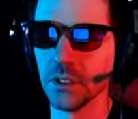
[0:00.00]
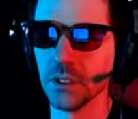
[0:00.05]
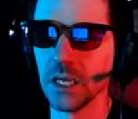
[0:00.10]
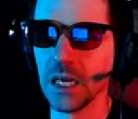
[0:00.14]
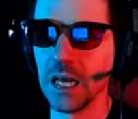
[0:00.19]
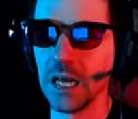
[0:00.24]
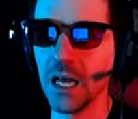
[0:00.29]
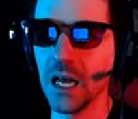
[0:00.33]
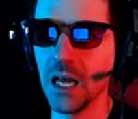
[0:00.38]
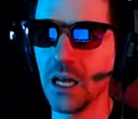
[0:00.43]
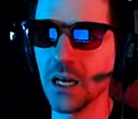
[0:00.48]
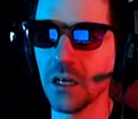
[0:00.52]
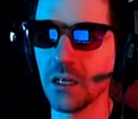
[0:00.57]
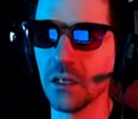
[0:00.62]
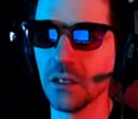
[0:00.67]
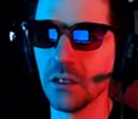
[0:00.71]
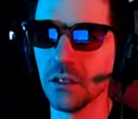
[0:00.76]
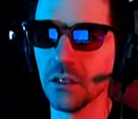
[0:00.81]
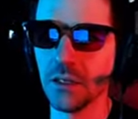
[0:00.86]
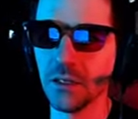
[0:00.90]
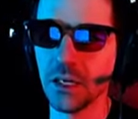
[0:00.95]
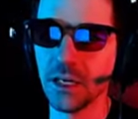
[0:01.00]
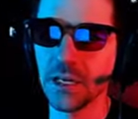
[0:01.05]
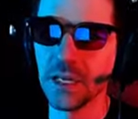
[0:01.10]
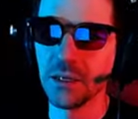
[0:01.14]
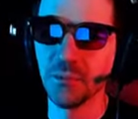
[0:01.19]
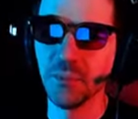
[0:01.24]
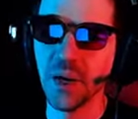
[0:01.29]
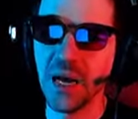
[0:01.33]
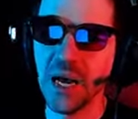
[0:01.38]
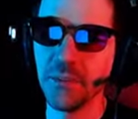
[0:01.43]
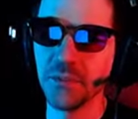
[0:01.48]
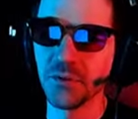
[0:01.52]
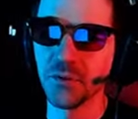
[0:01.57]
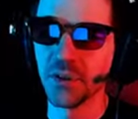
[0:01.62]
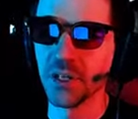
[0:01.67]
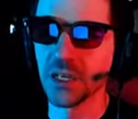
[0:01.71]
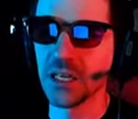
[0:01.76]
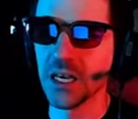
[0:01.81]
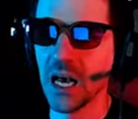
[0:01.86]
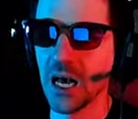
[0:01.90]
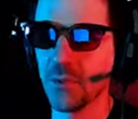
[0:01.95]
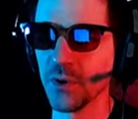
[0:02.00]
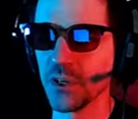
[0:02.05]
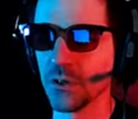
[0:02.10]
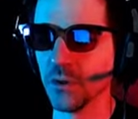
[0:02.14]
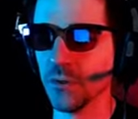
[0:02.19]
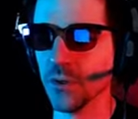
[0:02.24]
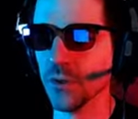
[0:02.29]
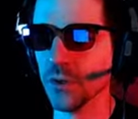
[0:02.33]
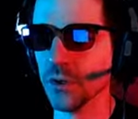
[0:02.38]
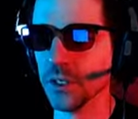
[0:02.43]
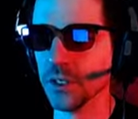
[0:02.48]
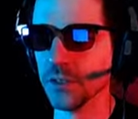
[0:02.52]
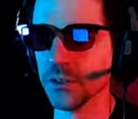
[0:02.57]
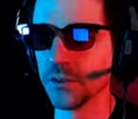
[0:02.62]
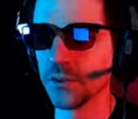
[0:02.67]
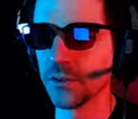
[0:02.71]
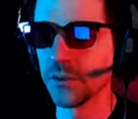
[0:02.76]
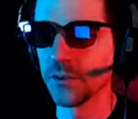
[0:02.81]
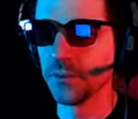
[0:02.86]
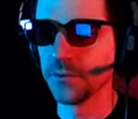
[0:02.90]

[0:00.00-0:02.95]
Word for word: Ah, I got bopped with a comical noise.